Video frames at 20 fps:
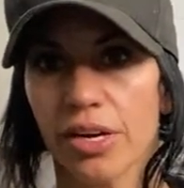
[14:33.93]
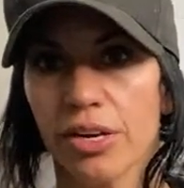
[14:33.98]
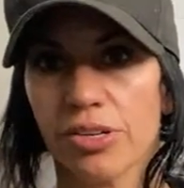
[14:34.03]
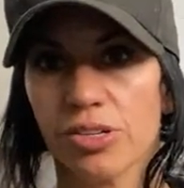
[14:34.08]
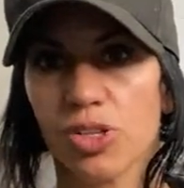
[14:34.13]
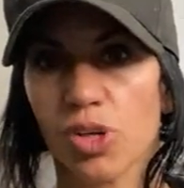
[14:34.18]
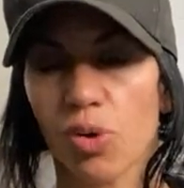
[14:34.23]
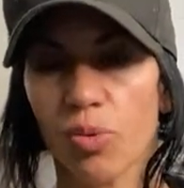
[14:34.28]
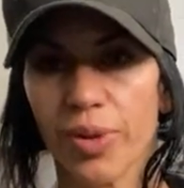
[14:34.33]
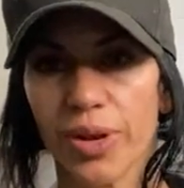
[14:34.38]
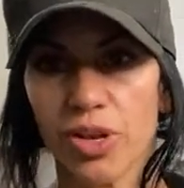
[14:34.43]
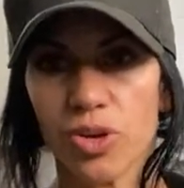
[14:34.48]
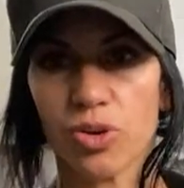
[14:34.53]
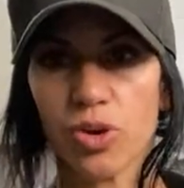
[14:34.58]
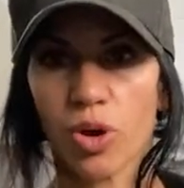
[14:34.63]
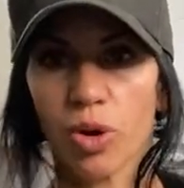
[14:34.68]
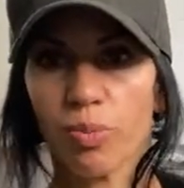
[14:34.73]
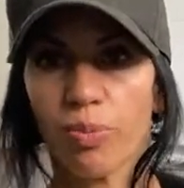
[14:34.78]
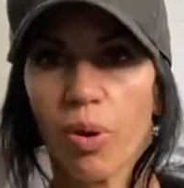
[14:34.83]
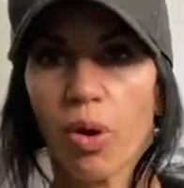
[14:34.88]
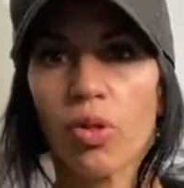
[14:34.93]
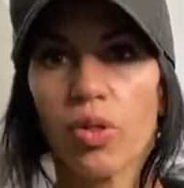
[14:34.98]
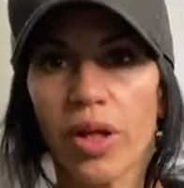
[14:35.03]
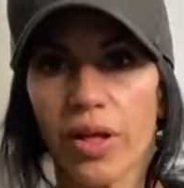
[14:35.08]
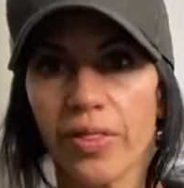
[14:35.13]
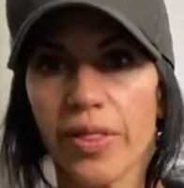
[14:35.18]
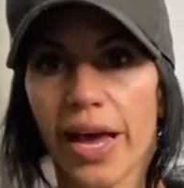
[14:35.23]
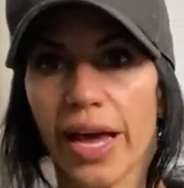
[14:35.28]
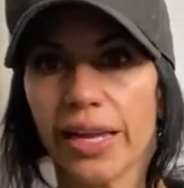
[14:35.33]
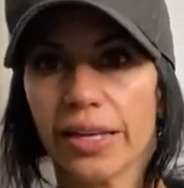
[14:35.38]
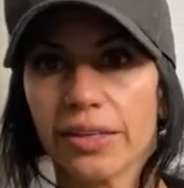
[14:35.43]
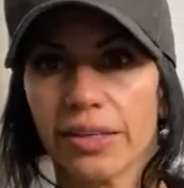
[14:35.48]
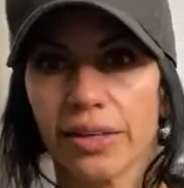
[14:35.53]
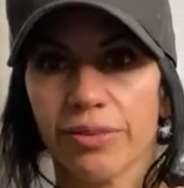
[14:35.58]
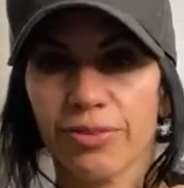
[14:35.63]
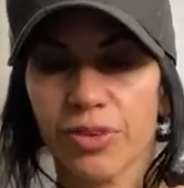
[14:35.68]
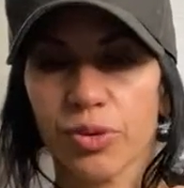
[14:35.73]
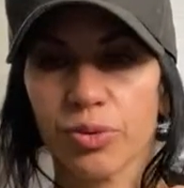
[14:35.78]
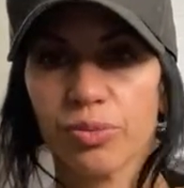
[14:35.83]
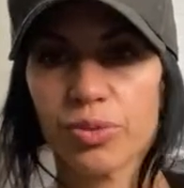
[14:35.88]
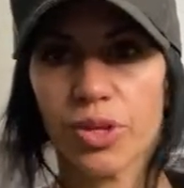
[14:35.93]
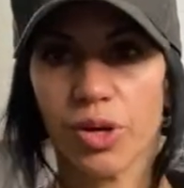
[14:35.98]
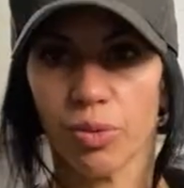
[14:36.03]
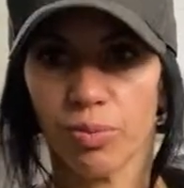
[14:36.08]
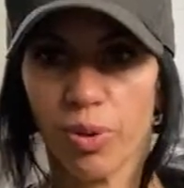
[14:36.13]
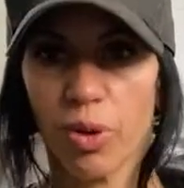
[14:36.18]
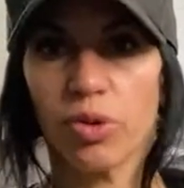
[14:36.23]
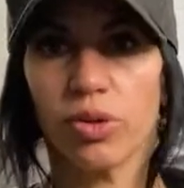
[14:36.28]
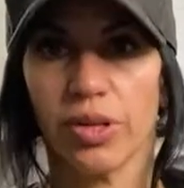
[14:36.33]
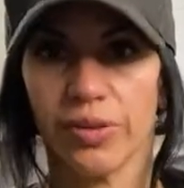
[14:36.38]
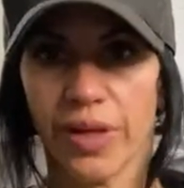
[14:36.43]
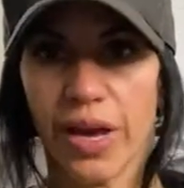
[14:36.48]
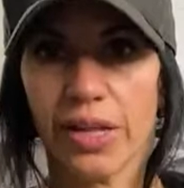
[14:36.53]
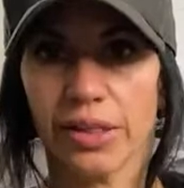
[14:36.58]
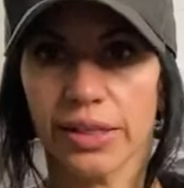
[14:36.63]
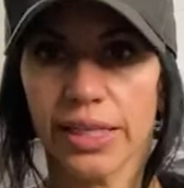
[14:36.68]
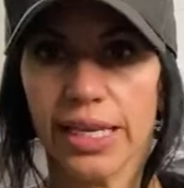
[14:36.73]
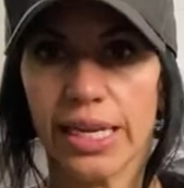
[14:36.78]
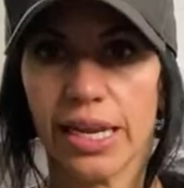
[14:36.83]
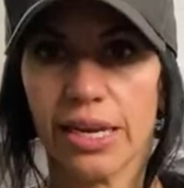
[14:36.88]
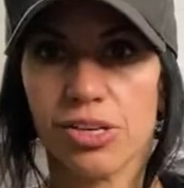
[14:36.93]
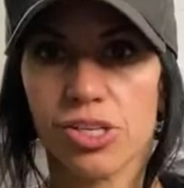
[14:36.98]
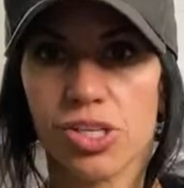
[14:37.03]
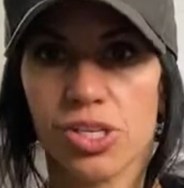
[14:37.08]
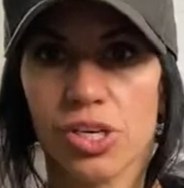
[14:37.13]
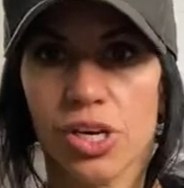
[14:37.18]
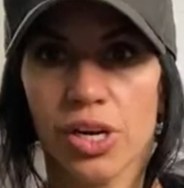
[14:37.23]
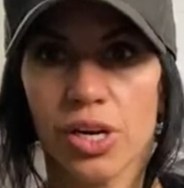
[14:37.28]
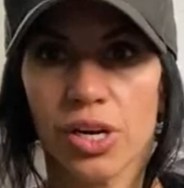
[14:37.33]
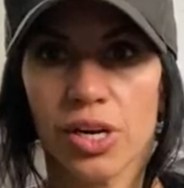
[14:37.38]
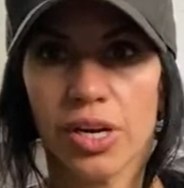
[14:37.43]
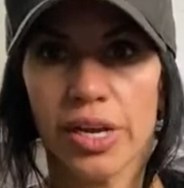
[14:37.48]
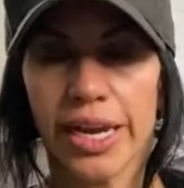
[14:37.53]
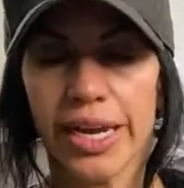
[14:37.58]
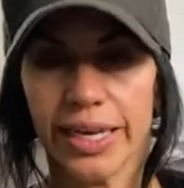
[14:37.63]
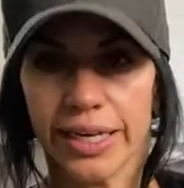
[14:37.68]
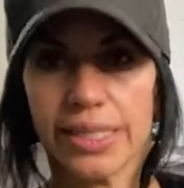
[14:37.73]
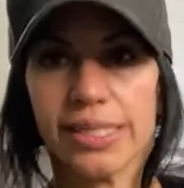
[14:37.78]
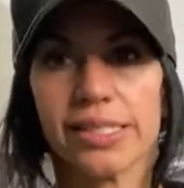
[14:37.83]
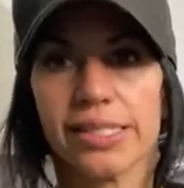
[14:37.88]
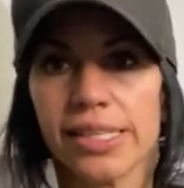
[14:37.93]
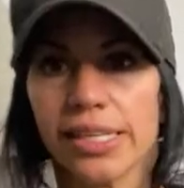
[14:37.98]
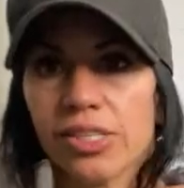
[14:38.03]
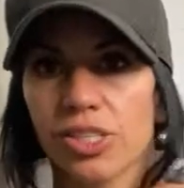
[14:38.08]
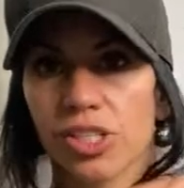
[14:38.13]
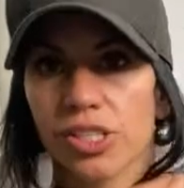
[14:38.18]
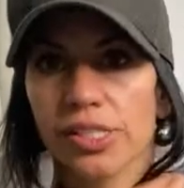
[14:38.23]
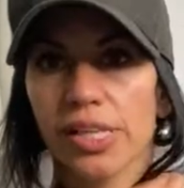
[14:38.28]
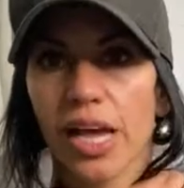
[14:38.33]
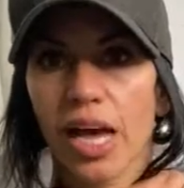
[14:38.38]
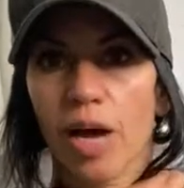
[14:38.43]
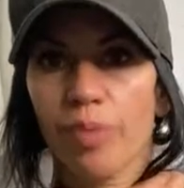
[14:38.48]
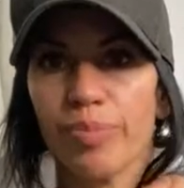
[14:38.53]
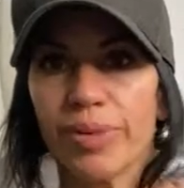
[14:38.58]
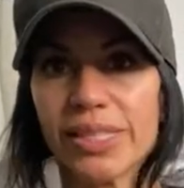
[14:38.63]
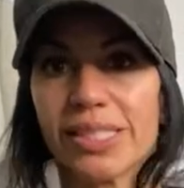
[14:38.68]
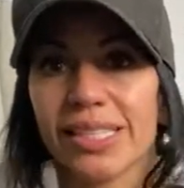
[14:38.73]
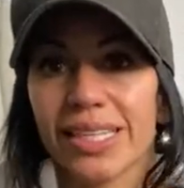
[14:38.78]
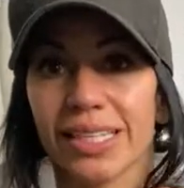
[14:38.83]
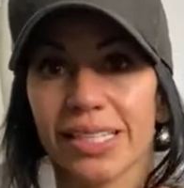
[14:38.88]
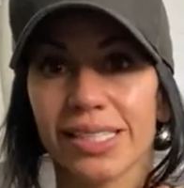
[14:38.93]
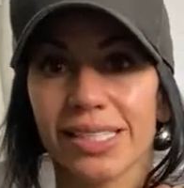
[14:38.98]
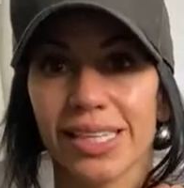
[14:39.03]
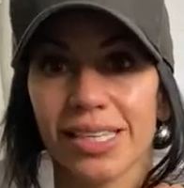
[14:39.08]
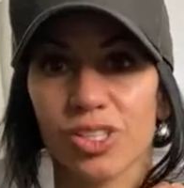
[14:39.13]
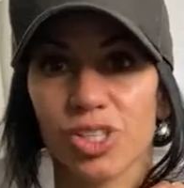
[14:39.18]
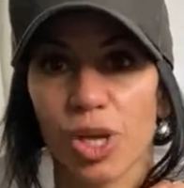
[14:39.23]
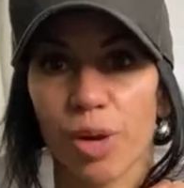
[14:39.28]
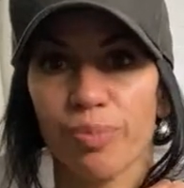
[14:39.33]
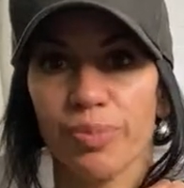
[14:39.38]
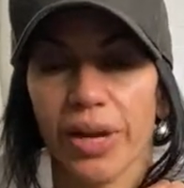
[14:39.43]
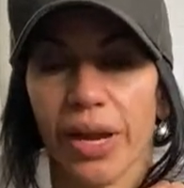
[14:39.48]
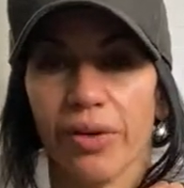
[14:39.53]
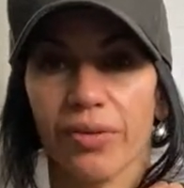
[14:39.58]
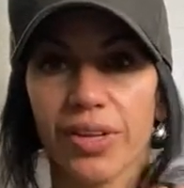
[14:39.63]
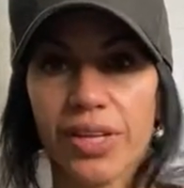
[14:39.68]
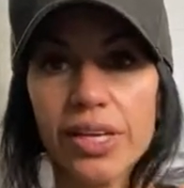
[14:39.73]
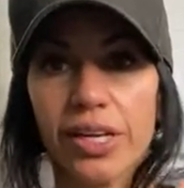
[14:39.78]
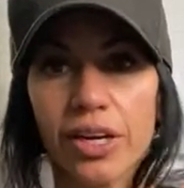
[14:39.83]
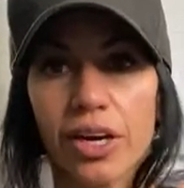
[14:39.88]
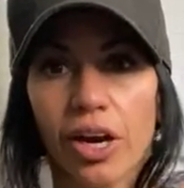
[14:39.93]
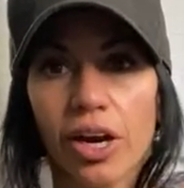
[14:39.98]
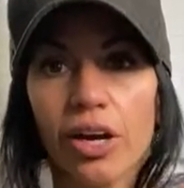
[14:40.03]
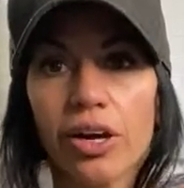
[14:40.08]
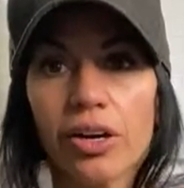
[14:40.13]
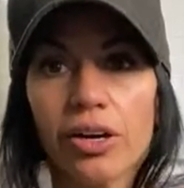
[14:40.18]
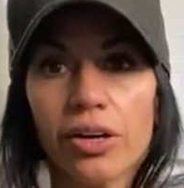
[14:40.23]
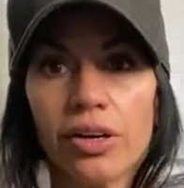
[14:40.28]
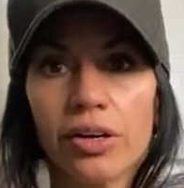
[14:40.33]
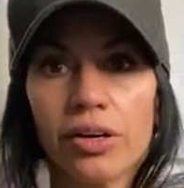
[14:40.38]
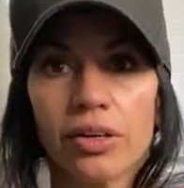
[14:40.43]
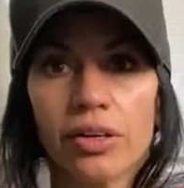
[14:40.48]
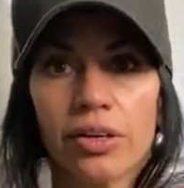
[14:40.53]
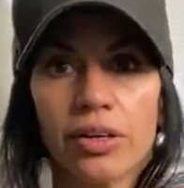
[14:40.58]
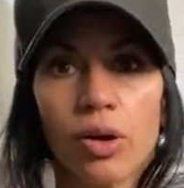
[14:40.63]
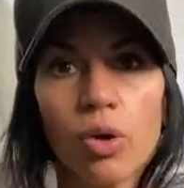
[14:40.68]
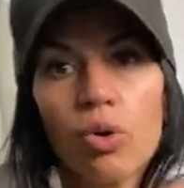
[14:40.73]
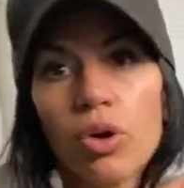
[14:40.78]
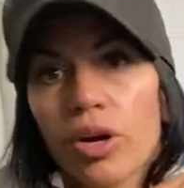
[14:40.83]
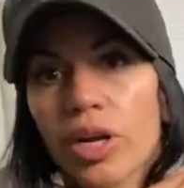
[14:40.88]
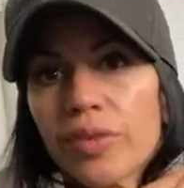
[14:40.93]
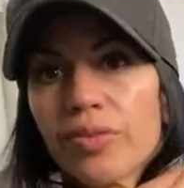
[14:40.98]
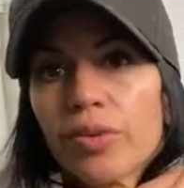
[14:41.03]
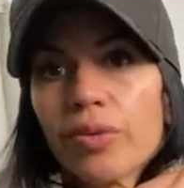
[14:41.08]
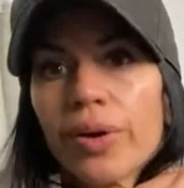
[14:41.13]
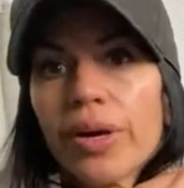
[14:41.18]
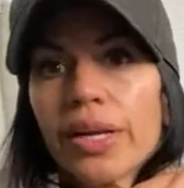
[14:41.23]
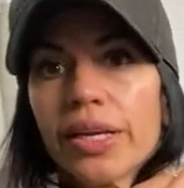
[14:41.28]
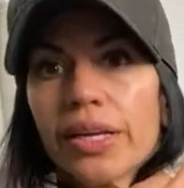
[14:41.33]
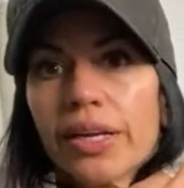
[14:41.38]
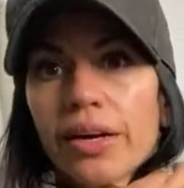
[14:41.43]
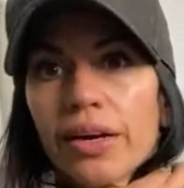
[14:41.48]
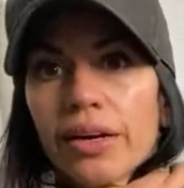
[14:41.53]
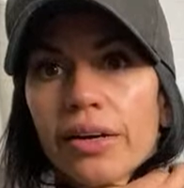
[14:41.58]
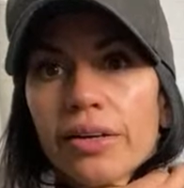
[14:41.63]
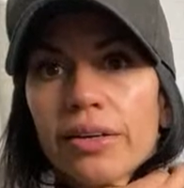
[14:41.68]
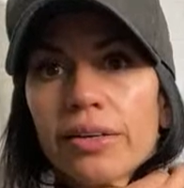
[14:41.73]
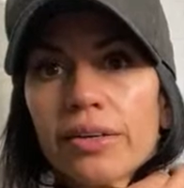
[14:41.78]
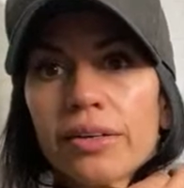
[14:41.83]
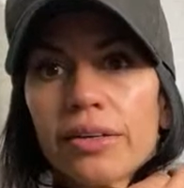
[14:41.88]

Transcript: So when you go to pull on that, if you pull on that leash and it cinches up, it's going to cinch up down here or even right here.